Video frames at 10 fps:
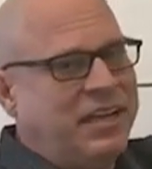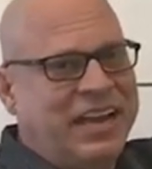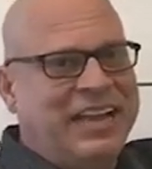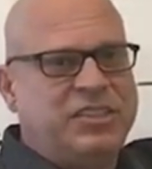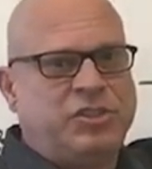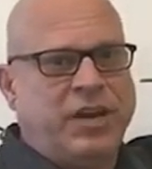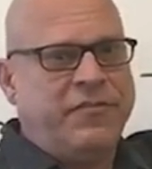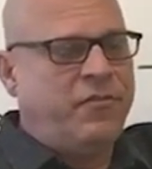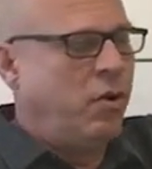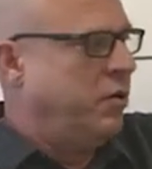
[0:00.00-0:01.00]
in that nice
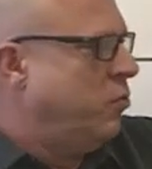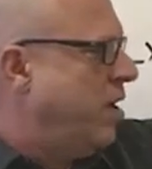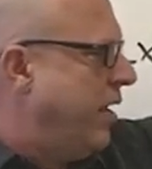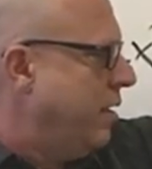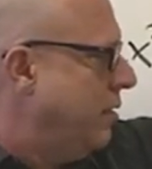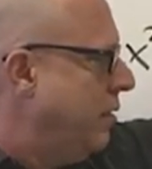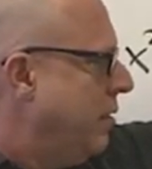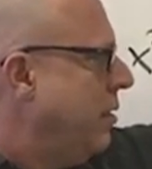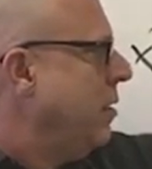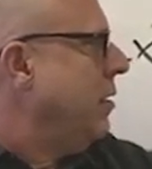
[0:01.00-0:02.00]
straightforward way,
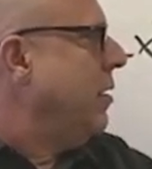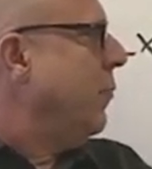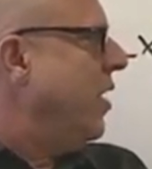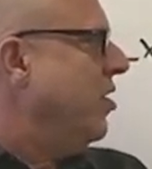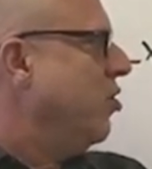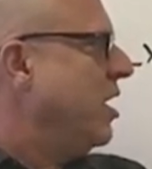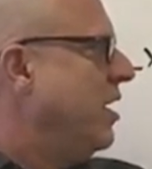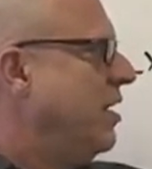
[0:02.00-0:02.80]
but you can